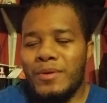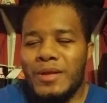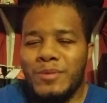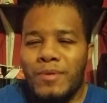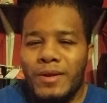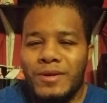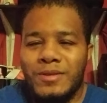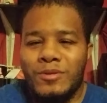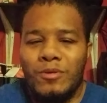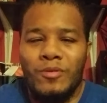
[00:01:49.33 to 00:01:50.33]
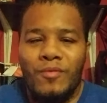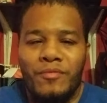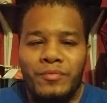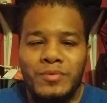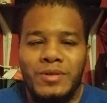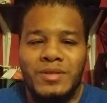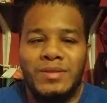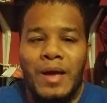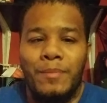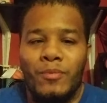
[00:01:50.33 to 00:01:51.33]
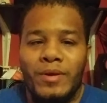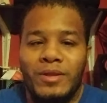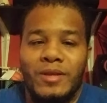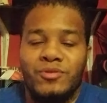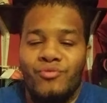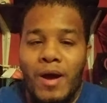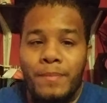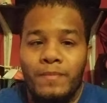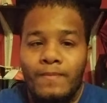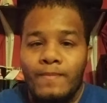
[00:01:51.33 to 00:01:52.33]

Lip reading: but that's probably because he thought the referee was going to stop it when he did drop.